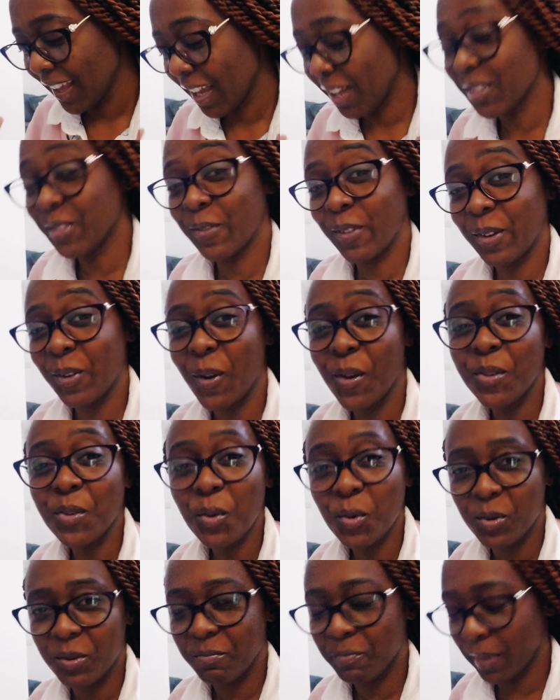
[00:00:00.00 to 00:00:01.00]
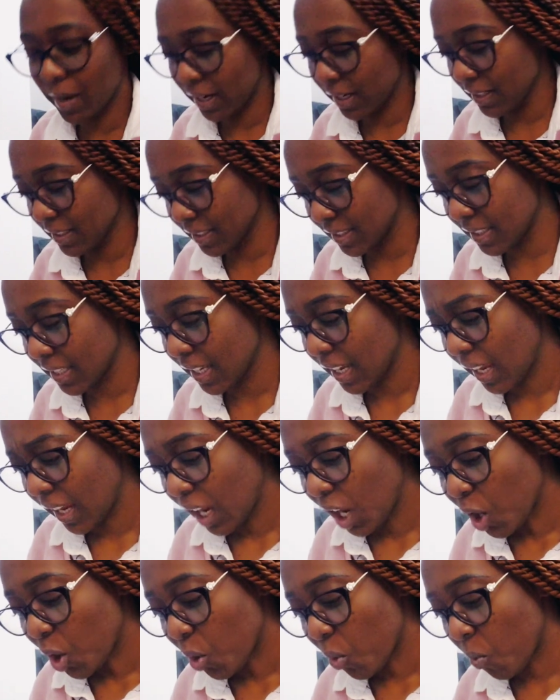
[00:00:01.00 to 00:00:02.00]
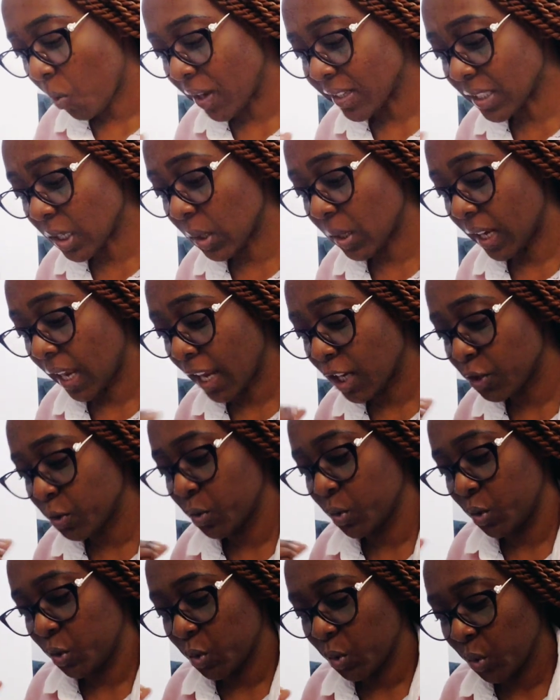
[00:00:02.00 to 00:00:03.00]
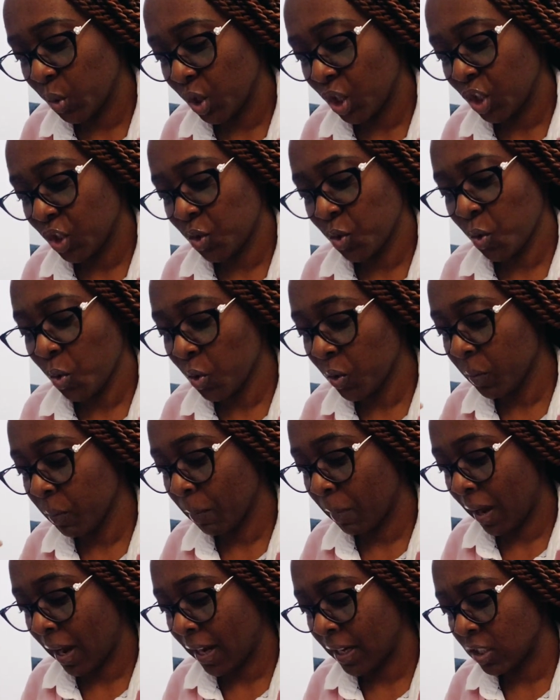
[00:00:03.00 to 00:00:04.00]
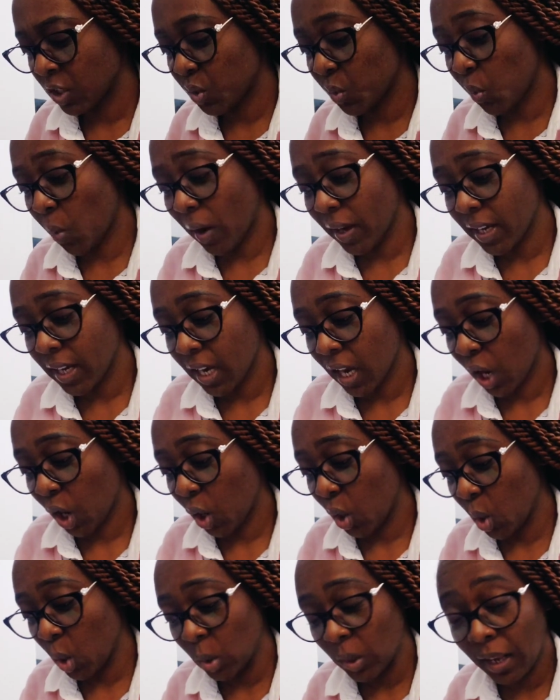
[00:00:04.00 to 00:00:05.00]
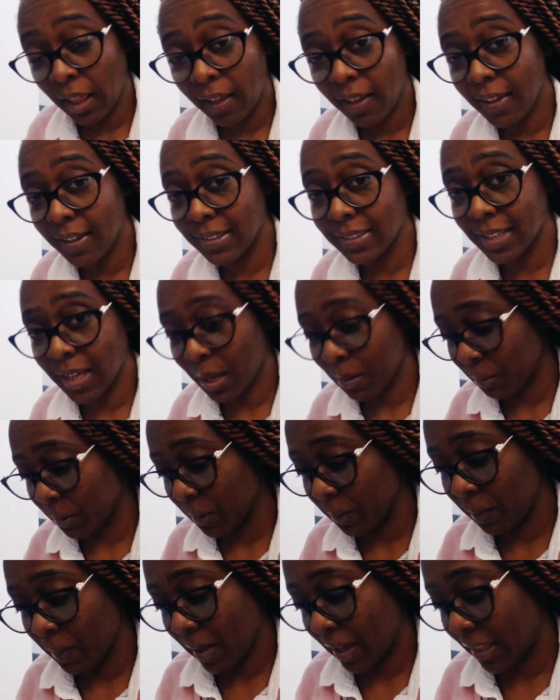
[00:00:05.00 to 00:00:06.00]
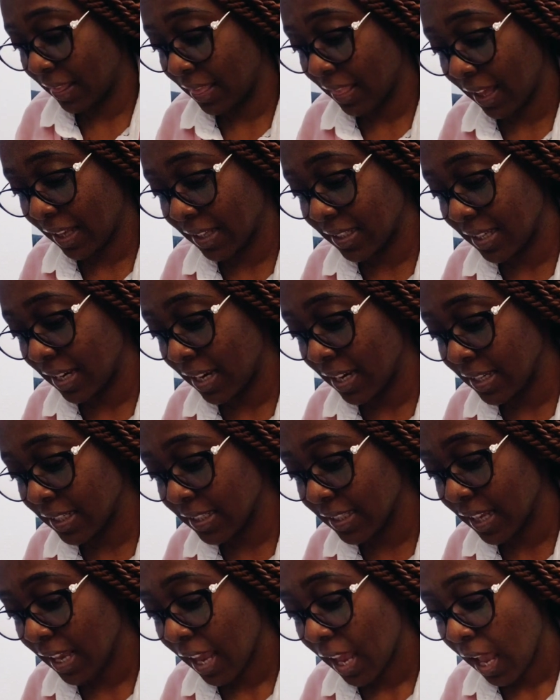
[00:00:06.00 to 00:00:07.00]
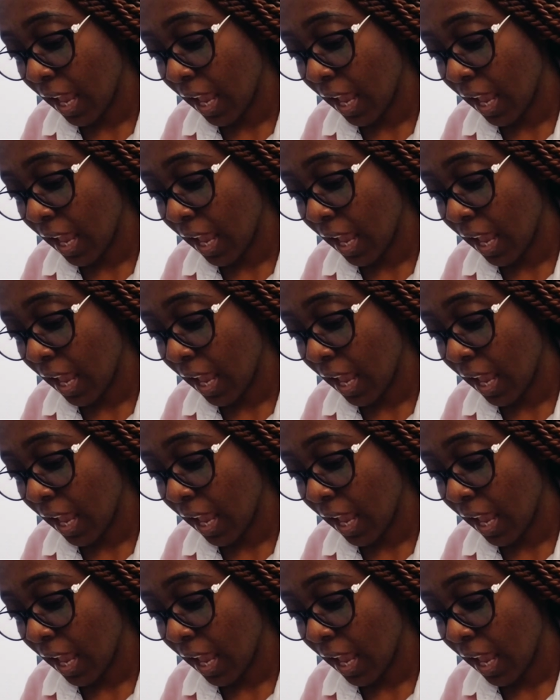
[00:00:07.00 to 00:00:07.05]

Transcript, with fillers: As we're going to own minds, What I would like to do is own mines, one in Angola, a diamond mine that is,